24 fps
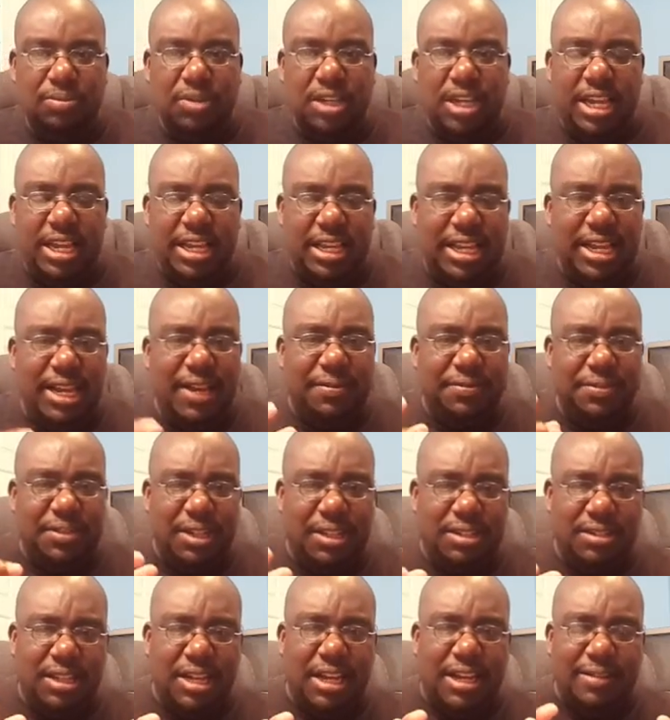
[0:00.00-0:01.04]
He gives
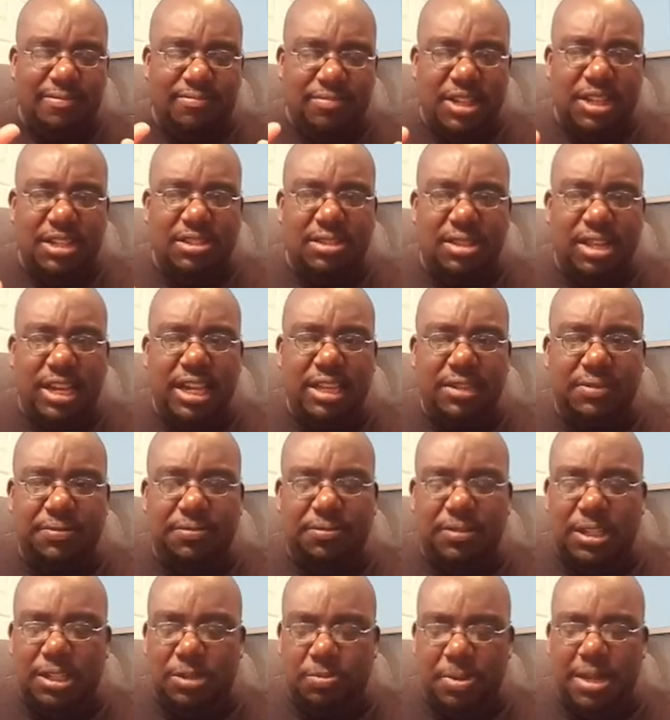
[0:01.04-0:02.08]
us these things,
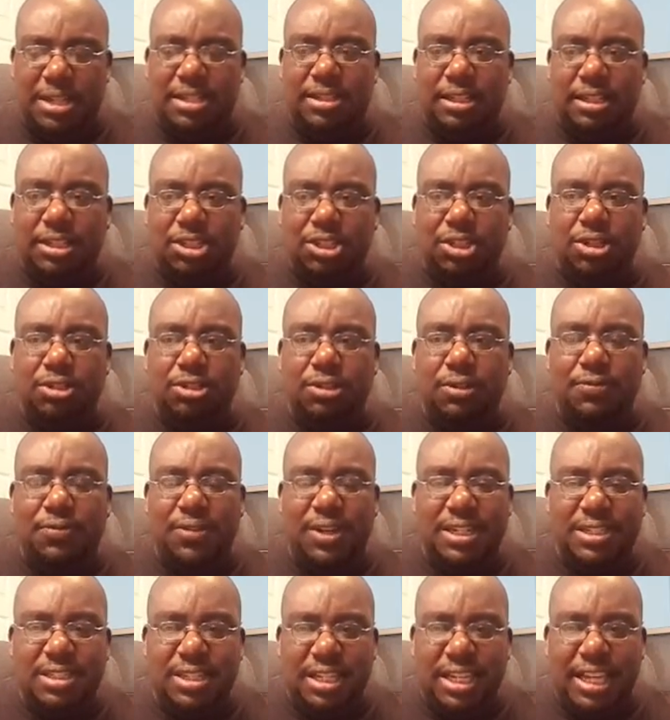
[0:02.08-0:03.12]
especially children,
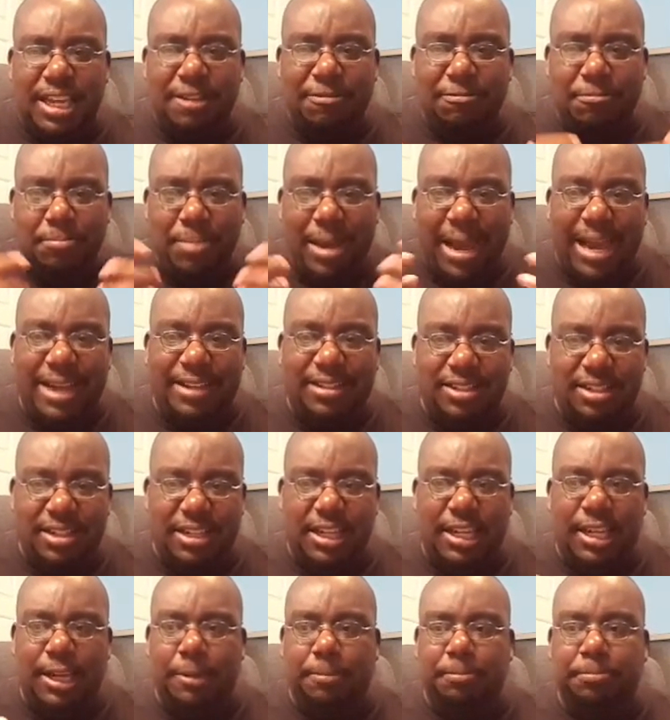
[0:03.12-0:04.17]
for us to give back to
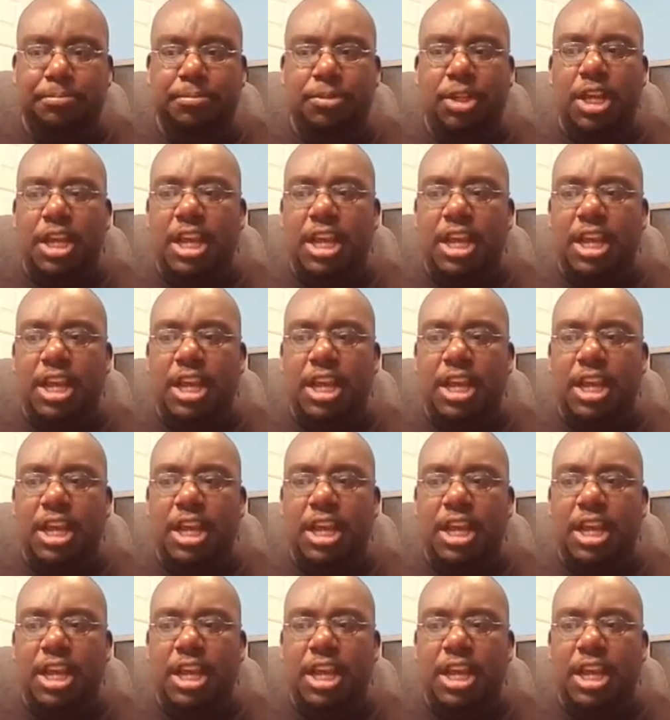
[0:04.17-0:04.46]
Him.